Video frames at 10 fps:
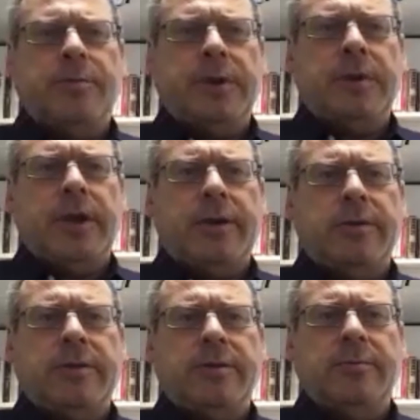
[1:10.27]
but and
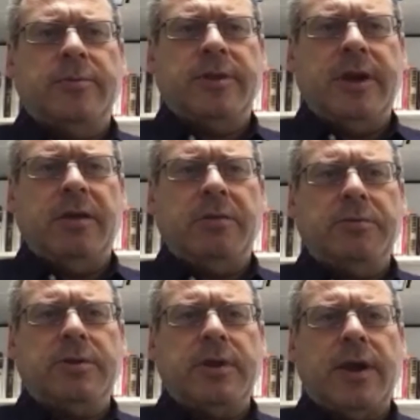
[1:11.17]
only to
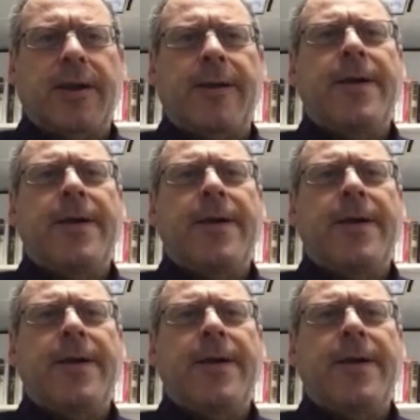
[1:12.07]
themselves,